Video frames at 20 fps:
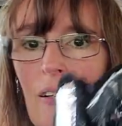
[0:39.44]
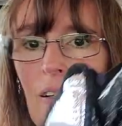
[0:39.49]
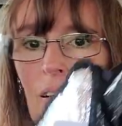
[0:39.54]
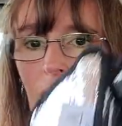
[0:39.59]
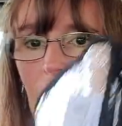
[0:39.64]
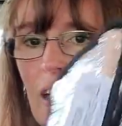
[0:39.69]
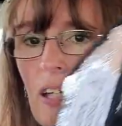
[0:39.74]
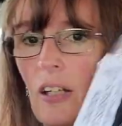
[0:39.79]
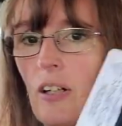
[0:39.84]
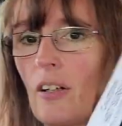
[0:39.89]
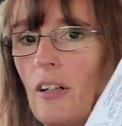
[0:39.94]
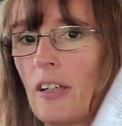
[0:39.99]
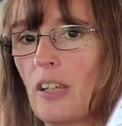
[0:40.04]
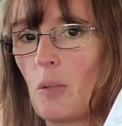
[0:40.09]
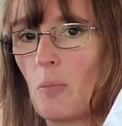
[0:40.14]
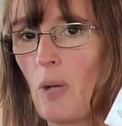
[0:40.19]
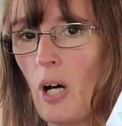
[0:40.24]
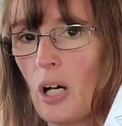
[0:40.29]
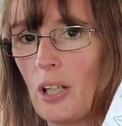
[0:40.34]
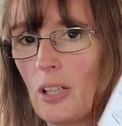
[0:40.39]
here at
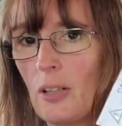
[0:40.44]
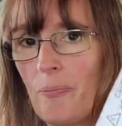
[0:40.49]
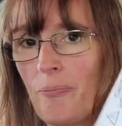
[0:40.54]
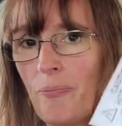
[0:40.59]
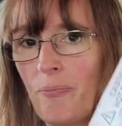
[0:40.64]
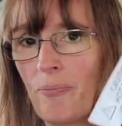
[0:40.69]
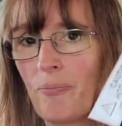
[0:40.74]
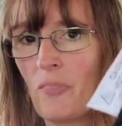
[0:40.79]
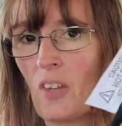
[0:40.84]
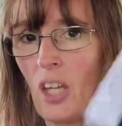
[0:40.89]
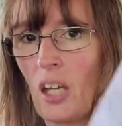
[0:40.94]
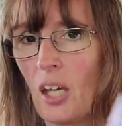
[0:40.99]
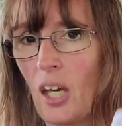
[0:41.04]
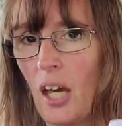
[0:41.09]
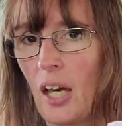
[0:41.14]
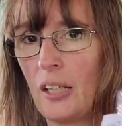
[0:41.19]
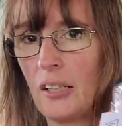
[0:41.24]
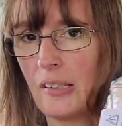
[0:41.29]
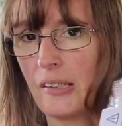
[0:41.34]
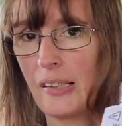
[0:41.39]
the bottom,
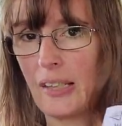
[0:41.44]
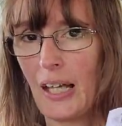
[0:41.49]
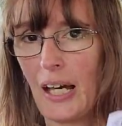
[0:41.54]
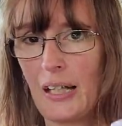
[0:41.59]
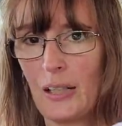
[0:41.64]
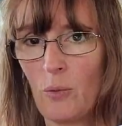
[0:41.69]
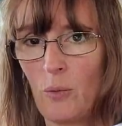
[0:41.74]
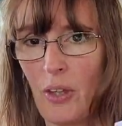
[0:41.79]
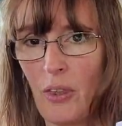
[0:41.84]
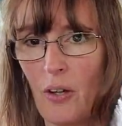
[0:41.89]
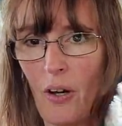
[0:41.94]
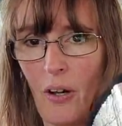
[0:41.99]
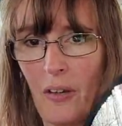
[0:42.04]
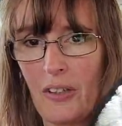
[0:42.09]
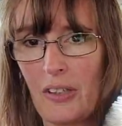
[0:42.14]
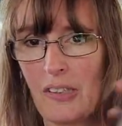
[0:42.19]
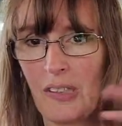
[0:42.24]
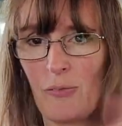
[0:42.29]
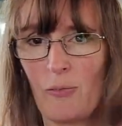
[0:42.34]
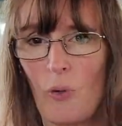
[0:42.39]
and it's lined with all
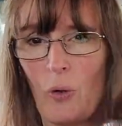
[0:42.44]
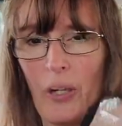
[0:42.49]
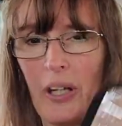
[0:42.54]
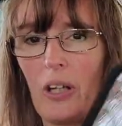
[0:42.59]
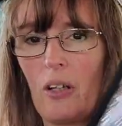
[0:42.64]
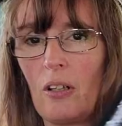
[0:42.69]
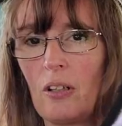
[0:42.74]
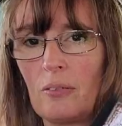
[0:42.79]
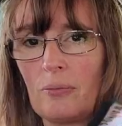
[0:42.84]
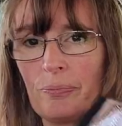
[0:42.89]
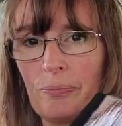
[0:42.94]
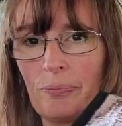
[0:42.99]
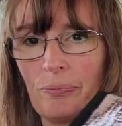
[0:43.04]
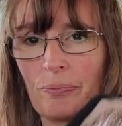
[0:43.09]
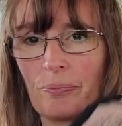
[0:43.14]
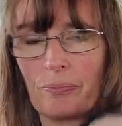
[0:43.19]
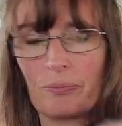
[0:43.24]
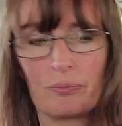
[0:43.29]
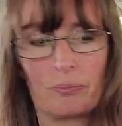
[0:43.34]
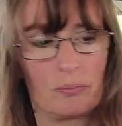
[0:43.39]
this foil,
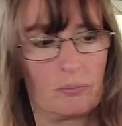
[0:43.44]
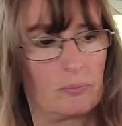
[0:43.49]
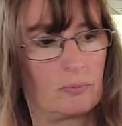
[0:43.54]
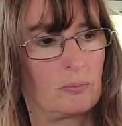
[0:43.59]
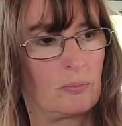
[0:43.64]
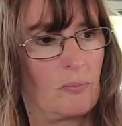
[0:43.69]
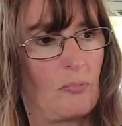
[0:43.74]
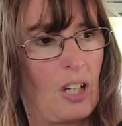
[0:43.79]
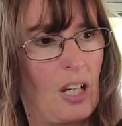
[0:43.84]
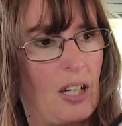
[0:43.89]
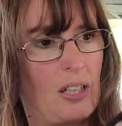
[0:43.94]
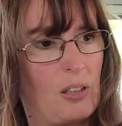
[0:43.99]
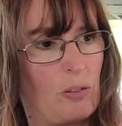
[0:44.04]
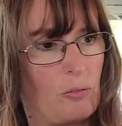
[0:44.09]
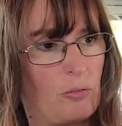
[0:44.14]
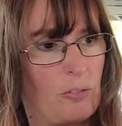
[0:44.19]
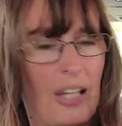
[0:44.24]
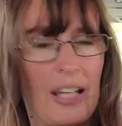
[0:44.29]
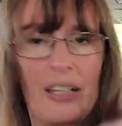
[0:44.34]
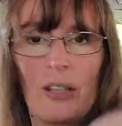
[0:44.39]
kind
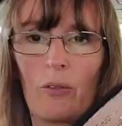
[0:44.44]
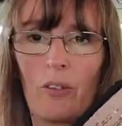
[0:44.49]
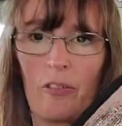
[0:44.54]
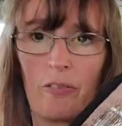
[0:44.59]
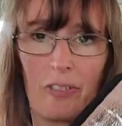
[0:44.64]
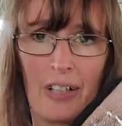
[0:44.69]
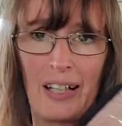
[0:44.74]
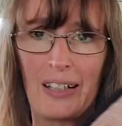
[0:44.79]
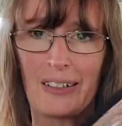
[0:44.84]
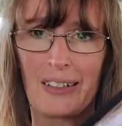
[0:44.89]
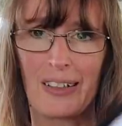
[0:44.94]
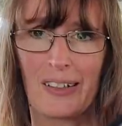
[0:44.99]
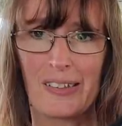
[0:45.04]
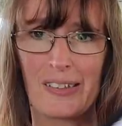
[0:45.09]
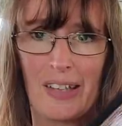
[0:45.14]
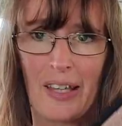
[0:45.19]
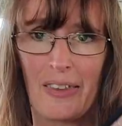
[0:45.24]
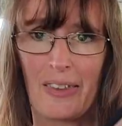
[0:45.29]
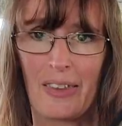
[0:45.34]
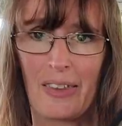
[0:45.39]
of like Reflectix,
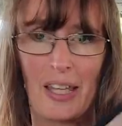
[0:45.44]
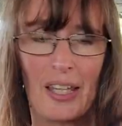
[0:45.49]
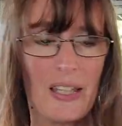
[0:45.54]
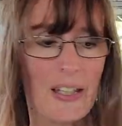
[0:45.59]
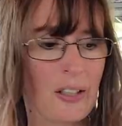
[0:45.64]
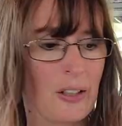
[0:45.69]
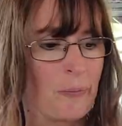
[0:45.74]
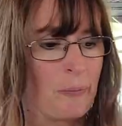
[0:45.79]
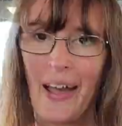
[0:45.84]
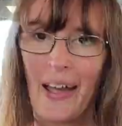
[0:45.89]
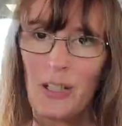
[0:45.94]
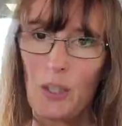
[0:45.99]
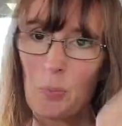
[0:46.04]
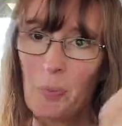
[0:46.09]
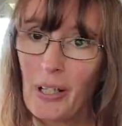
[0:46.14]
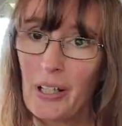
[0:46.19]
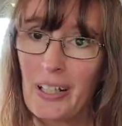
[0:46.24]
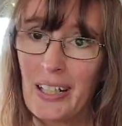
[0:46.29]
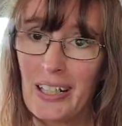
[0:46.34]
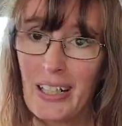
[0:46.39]
I think. And you
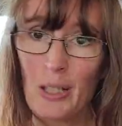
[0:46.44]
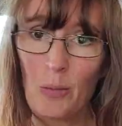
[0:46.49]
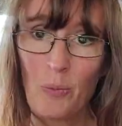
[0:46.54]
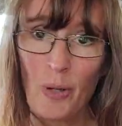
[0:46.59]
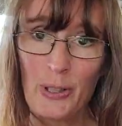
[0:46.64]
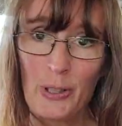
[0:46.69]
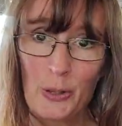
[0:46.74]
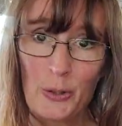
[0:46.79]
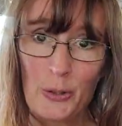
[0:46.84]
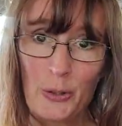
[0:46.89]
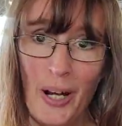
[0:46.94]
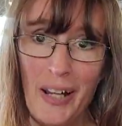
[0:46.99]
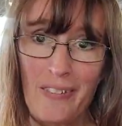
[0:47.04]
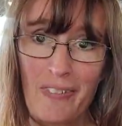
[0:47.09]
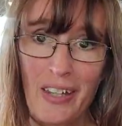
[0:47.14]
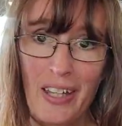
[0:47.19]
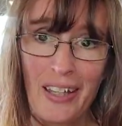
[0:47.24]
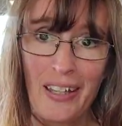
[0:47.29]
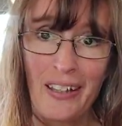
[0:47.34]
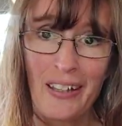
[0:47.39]
plug it in while you're
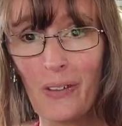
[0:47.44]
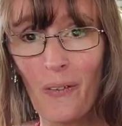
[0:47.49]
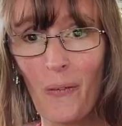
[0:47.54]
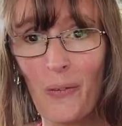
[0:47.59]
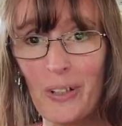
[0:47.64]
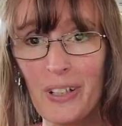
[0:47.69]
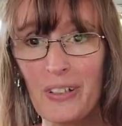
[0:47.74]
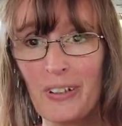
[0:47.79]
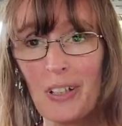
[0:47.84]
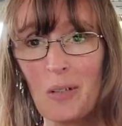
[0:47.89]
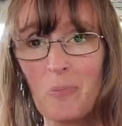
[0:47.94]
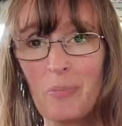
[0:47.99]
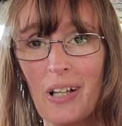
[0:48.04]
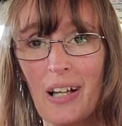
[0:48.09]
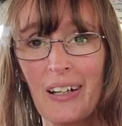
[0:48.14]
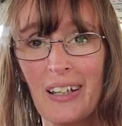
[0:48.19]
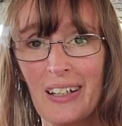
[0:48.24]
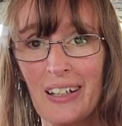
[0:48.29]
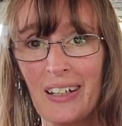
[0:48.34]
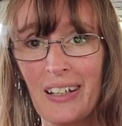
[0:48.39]
driving, or you can
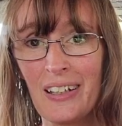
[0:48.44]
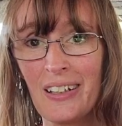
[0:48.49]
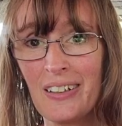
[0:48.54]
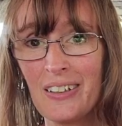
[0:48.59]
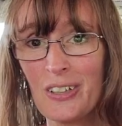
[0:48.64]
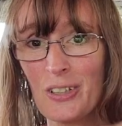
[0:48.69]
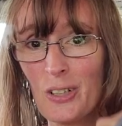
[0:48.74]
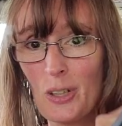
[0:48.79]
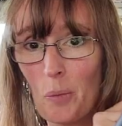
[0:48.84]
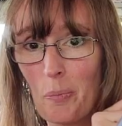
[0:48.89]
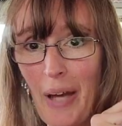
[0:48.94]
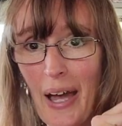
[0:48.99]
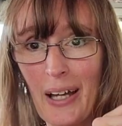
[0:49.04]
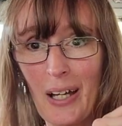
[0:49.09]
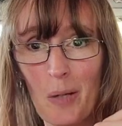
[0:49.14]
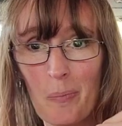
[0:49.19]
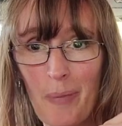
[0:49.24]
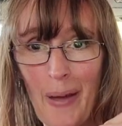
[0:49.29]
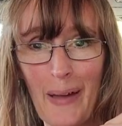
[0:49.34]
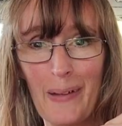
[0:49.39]
plug it into your
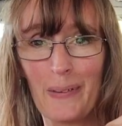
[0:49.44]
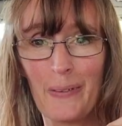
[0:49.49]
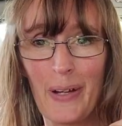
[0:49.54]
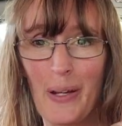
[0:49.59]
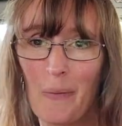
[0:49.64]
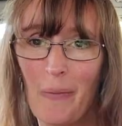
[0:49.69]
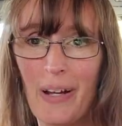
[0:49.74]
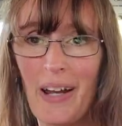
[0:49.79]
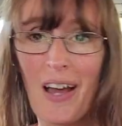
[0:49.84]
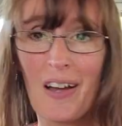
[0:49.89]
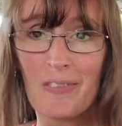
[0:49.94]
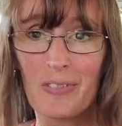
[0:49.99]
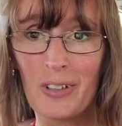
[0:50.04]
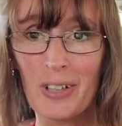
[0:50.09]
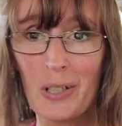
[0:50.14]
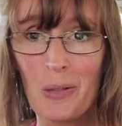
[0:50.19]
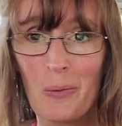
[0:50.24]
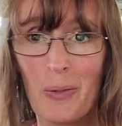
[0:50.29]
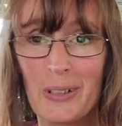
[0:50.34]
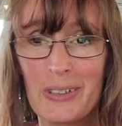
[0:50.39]
backup battery, whatever
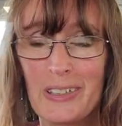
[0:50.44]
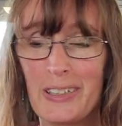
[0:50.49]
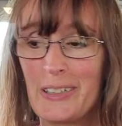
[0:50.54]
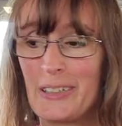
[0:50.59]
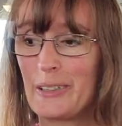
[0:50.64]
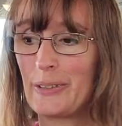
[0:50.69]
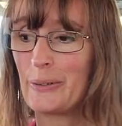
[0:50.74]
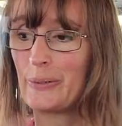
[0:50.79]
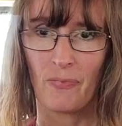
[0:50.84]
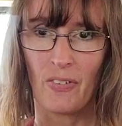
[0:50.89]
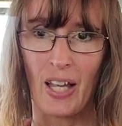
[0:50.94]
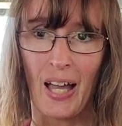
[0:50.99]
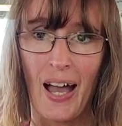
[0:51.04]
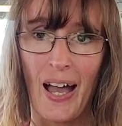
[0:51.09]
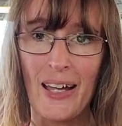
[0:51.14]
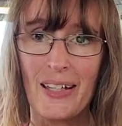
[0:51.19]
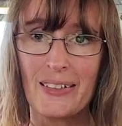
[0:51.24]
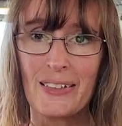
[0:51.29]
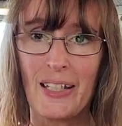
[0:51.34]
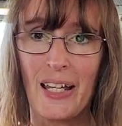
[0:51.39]
you want to do.
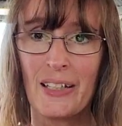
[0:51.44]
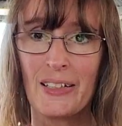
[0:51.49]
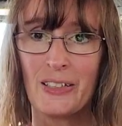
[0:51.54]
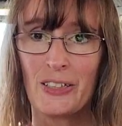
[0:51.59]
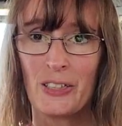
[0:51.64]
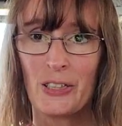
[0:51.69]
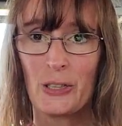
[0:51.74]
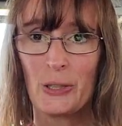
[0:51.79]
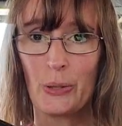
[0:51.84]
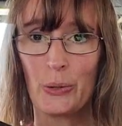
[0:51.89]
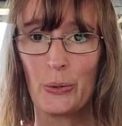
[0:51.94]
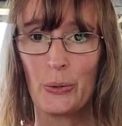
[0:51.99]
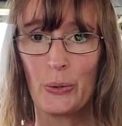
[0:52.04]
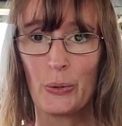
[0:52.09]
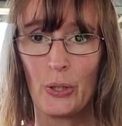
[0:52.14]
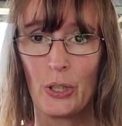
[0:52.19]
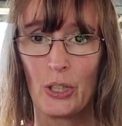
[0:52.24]
I tend to